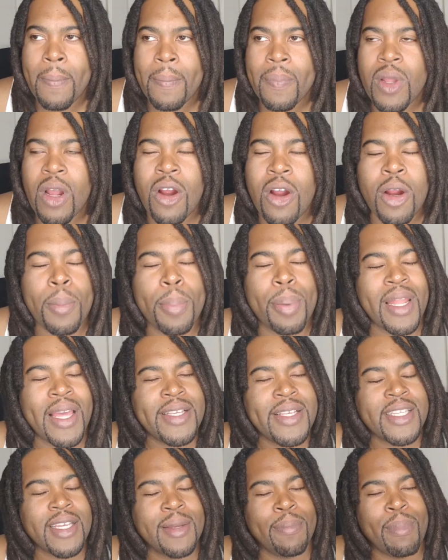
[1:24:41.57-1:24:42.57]
her
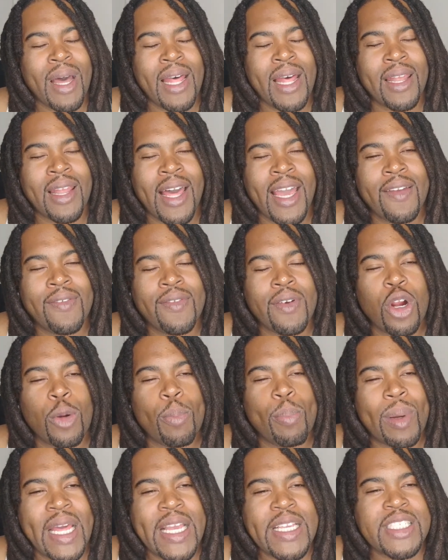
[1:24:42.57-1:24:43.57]
place in my life, her
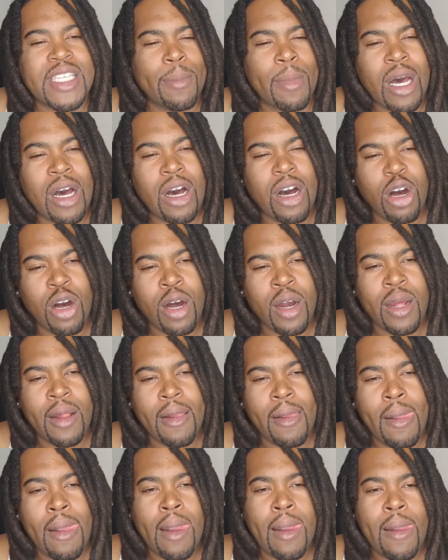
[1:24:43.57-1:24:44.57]
place in my heart.
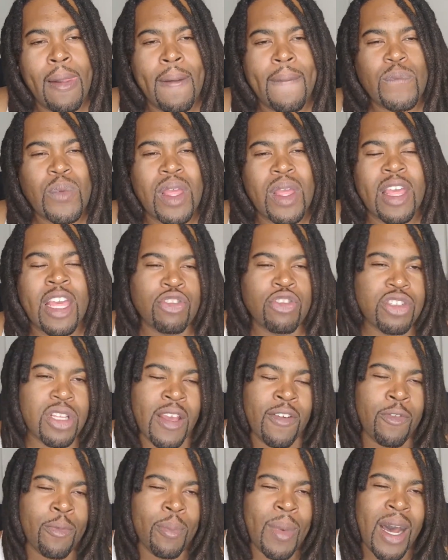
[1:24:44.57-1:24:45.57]

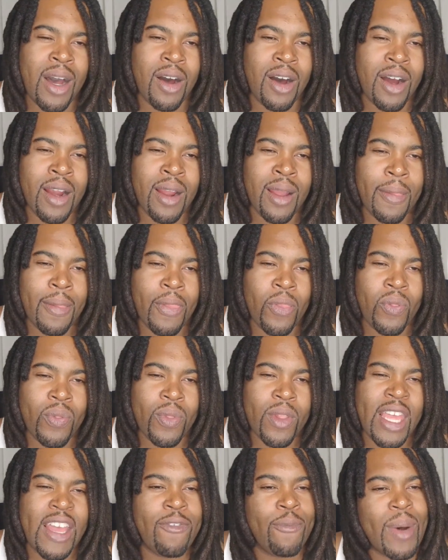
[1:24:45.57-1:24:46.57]
If my heart
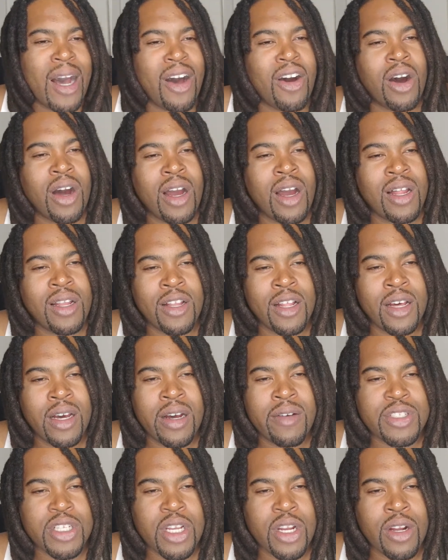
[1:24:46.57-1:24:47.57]

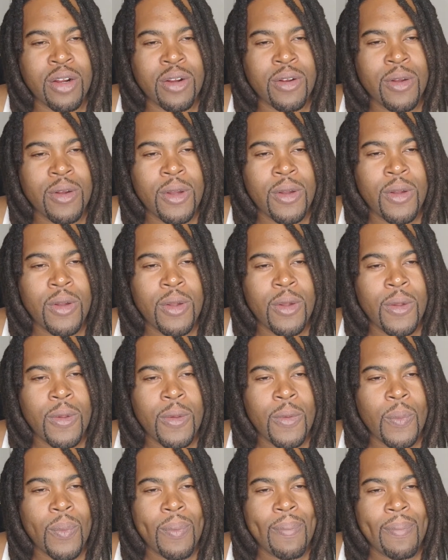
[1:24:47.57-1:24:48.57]
loves her,
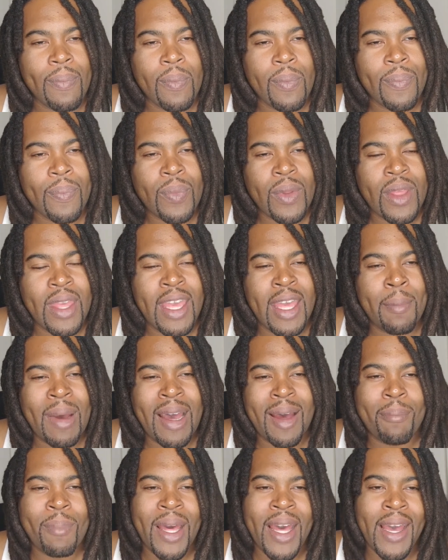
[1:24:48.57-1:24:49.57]
and my
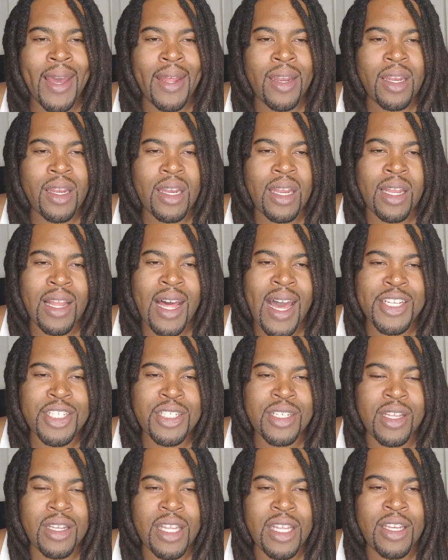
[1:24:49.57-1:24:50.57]
mind
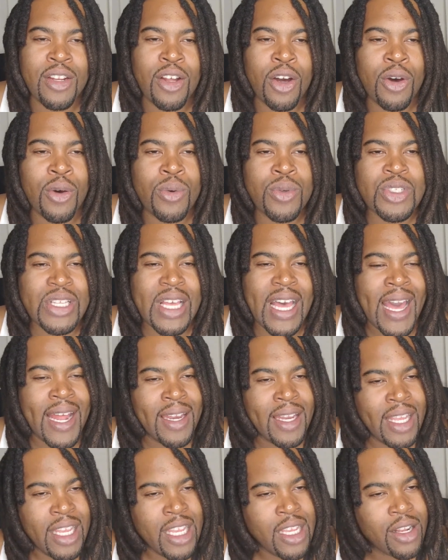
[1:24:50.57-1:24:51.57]
logically knows I
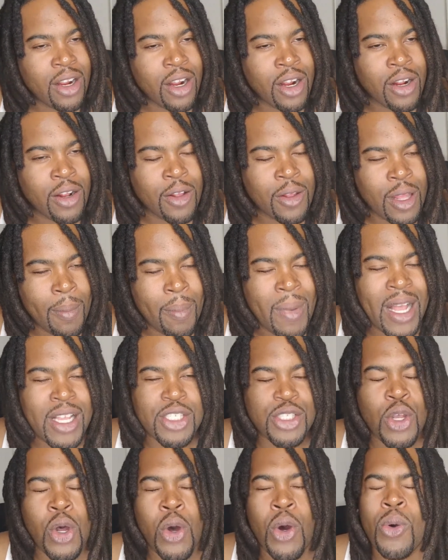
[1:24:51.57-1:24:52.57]
need her, and my
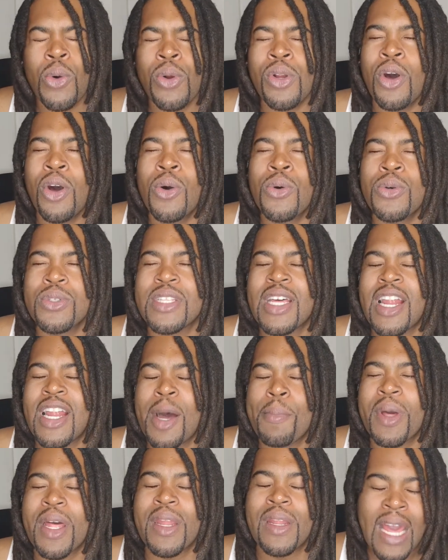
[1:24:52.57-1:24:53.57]
soul knows that
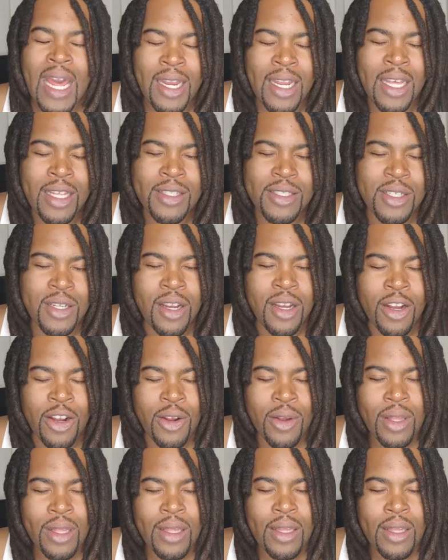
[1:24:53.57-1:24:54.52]
I'm connected to her,